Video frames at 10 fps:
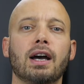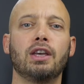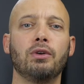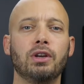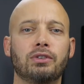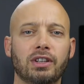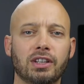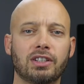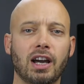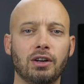Are you new to this
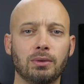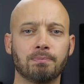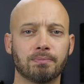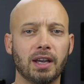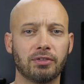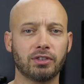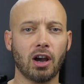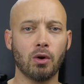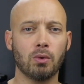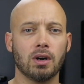channel? If
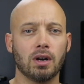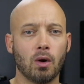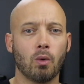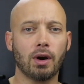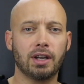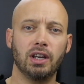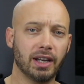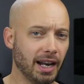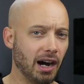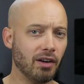so, what can you
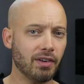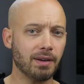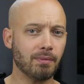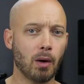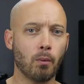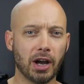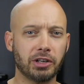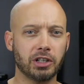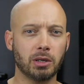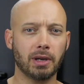get out of it and where
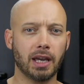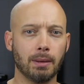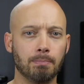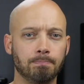should you begin?